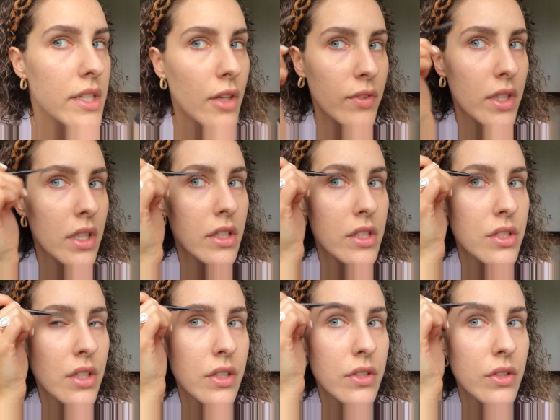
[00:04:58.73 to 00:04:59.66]
definitely
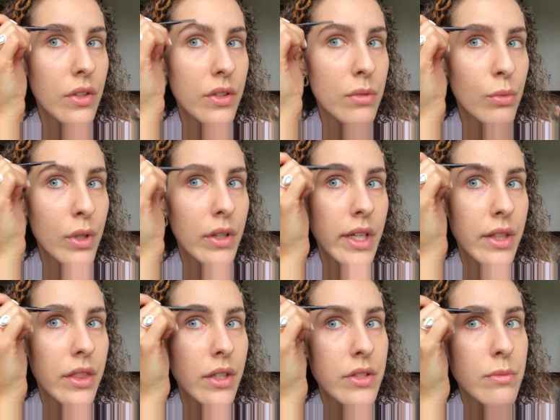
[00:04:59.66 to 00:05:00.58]
just looks more
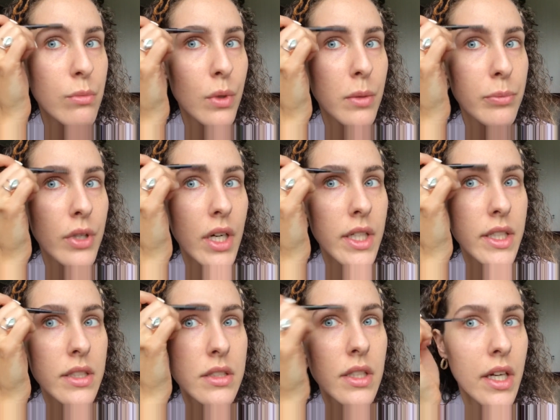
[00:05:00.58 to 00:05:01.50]
like there's more
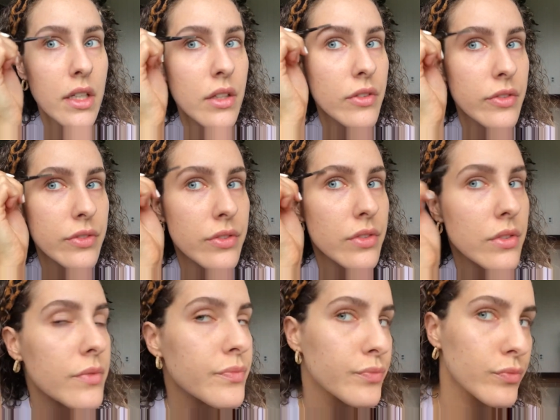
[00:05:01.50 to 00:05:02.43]
product kind of
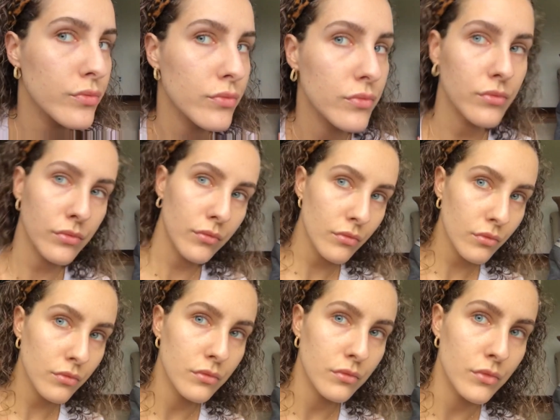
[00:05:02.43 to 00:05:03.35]

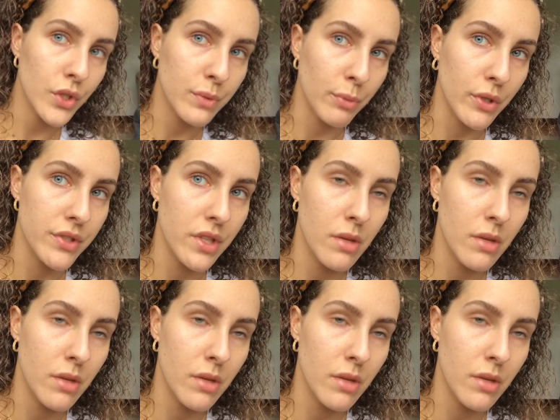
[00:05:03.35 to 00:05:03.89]
dispersed in